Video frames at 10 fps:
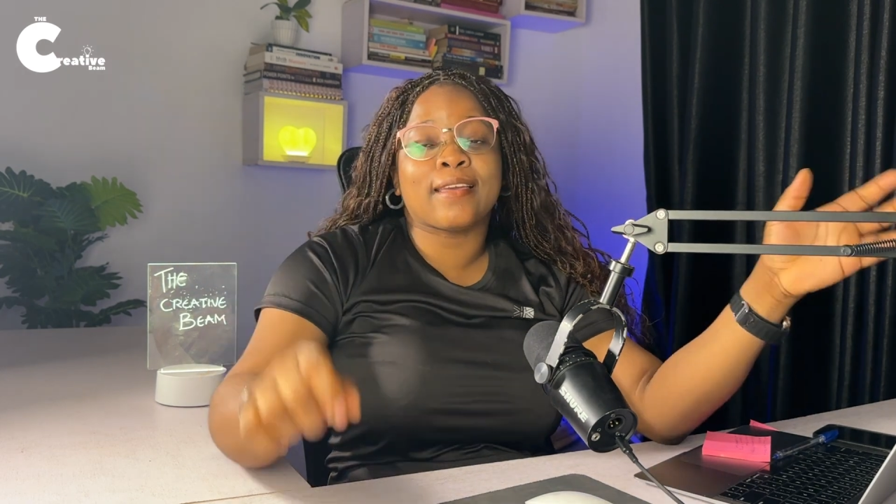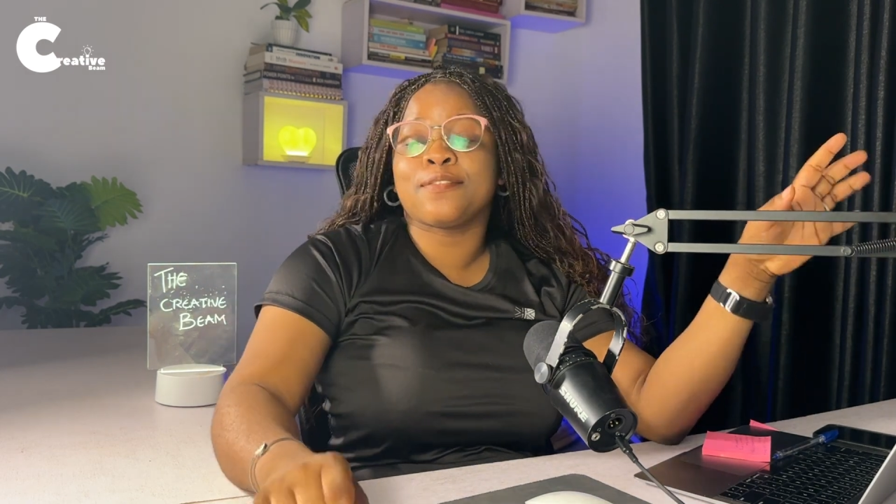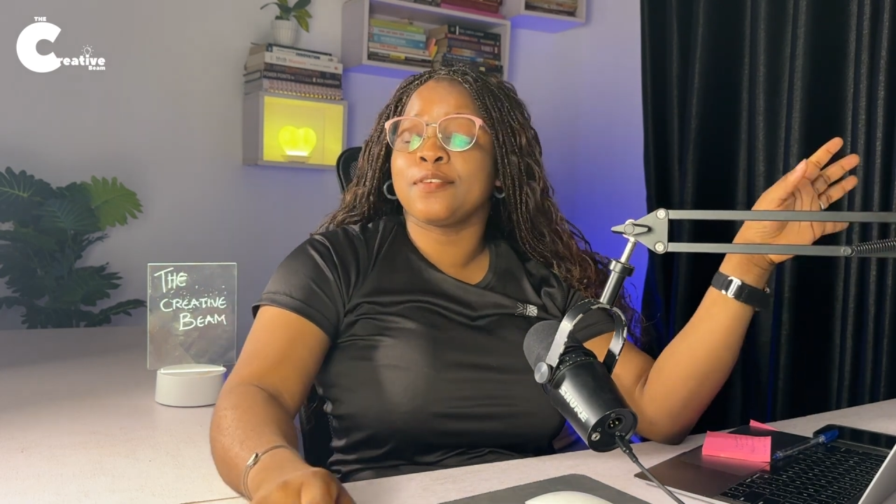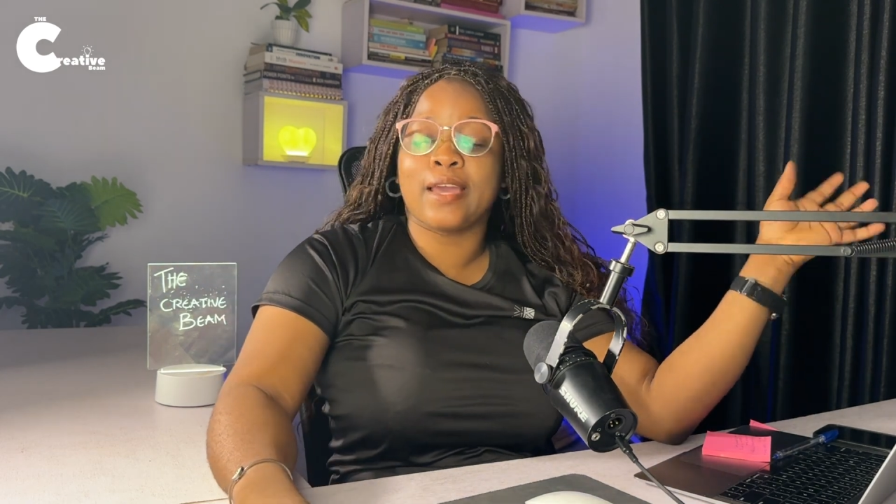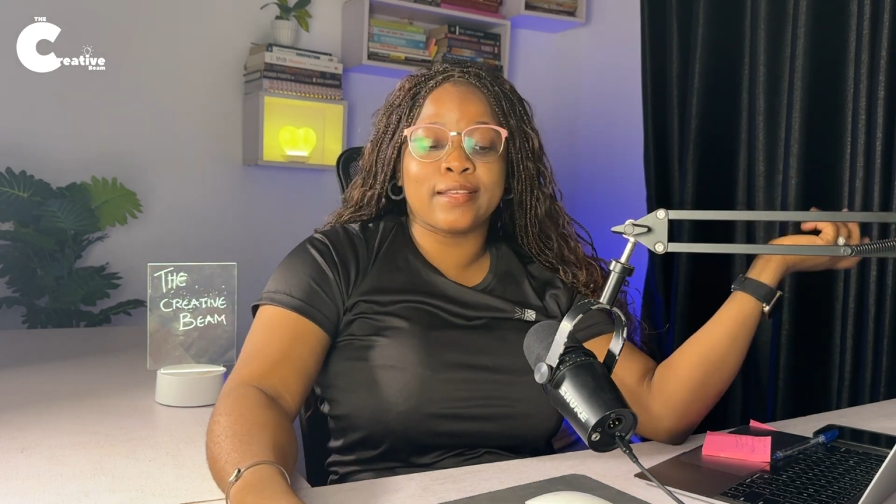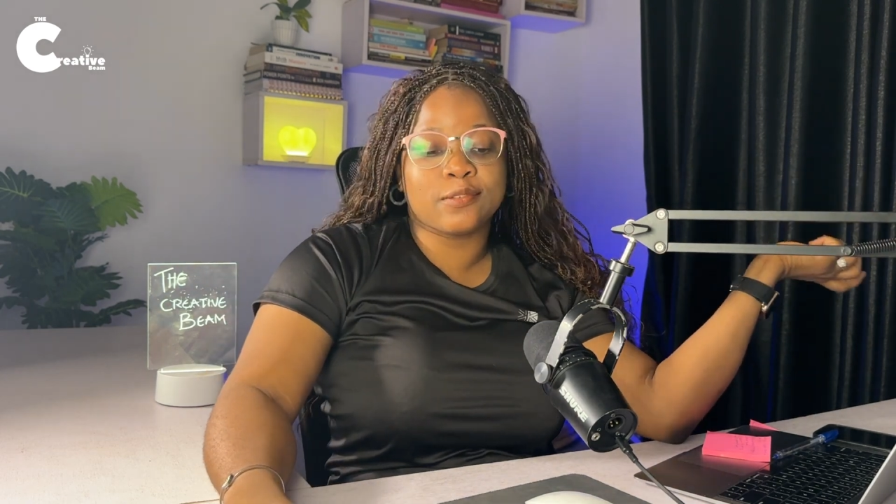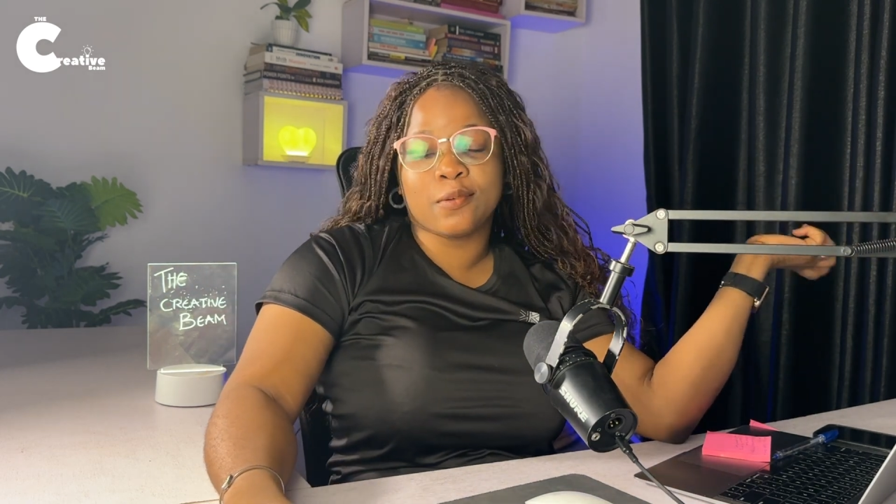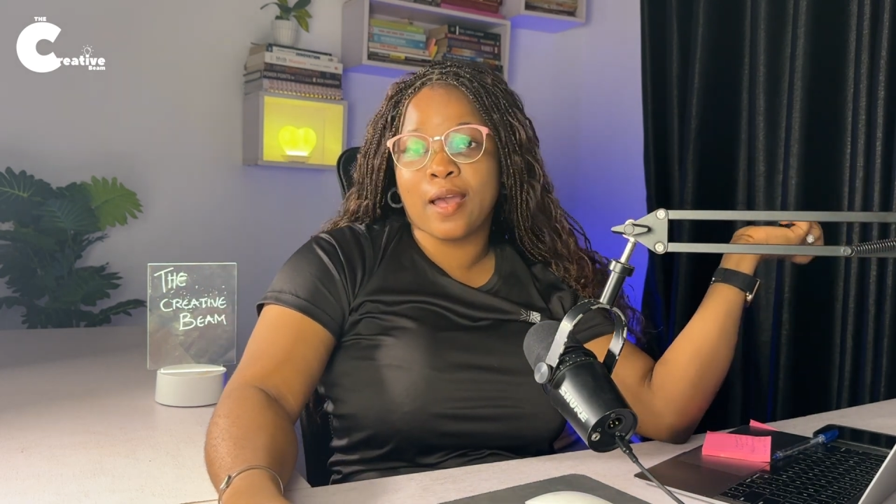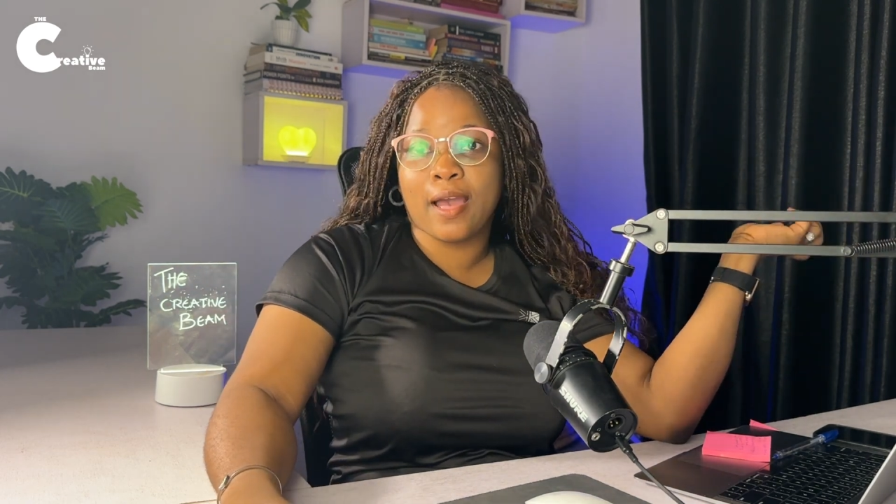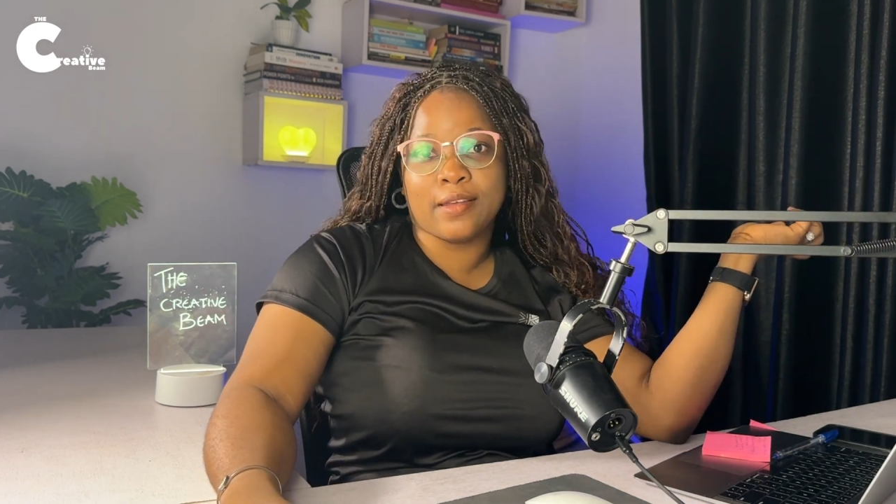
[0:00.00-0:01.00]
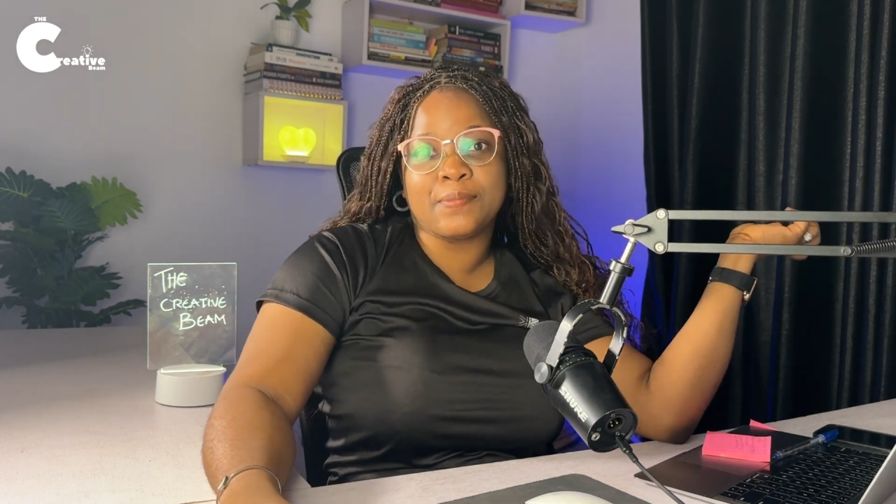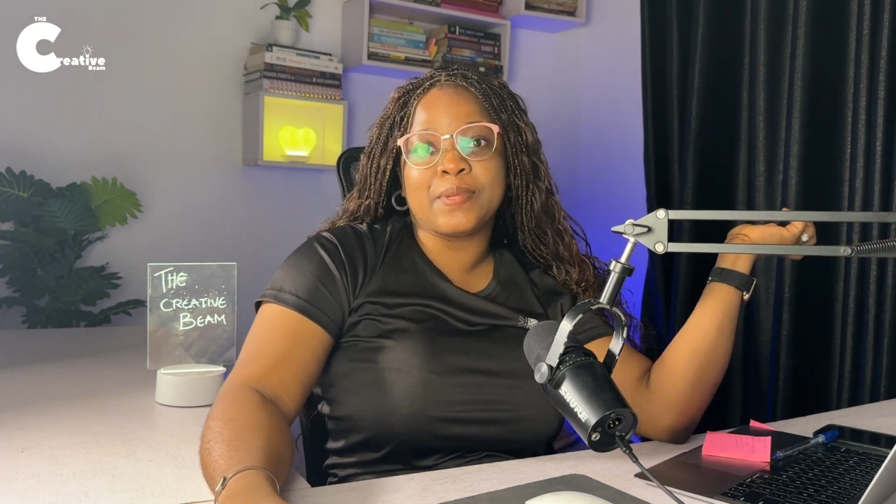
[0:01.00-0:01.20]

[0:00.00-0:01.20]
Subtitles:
If you guys don't hire